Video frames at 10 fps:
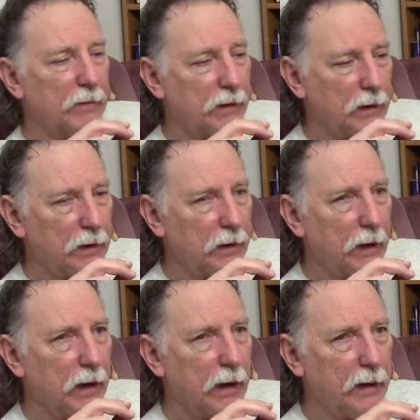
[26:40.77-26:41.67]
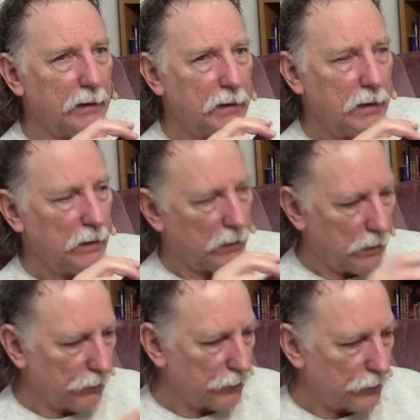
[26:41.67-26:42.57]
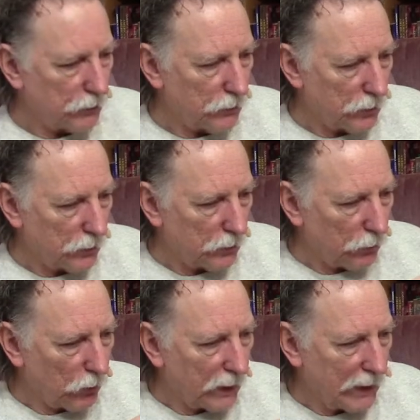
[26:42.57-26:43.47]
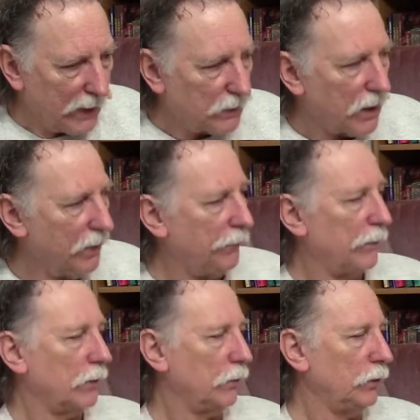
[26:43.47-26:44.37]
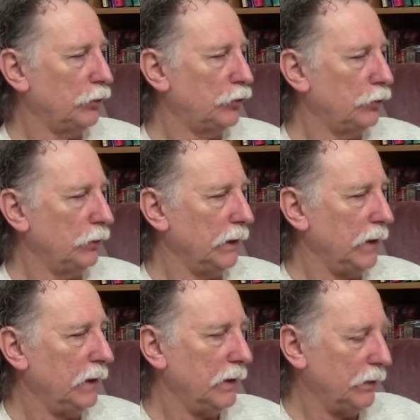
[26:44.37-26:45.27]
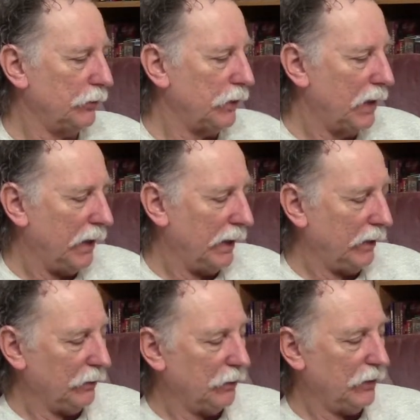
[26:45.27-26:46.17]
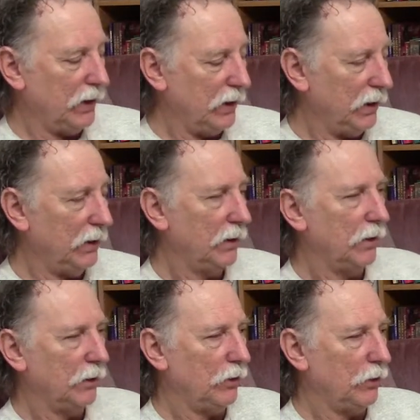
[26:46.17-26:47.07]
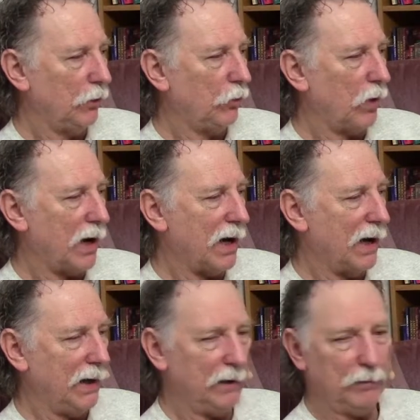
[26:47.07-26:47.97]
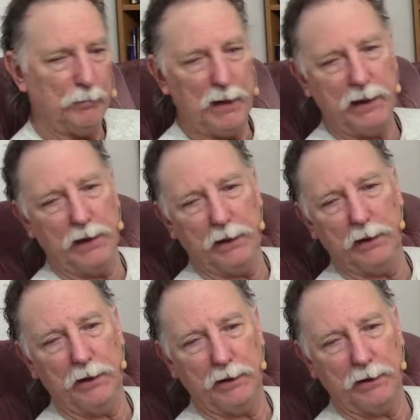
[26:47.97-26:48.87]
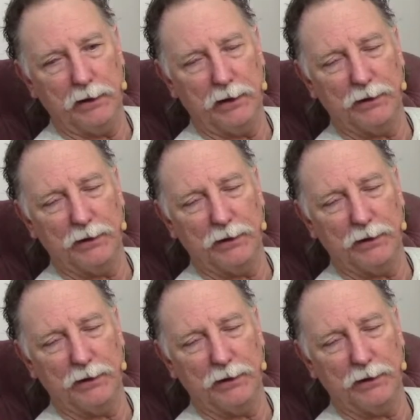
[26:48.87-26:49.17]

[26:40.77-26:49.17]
the idea of what an anti-Federalist truly is, I can see, you know, why many in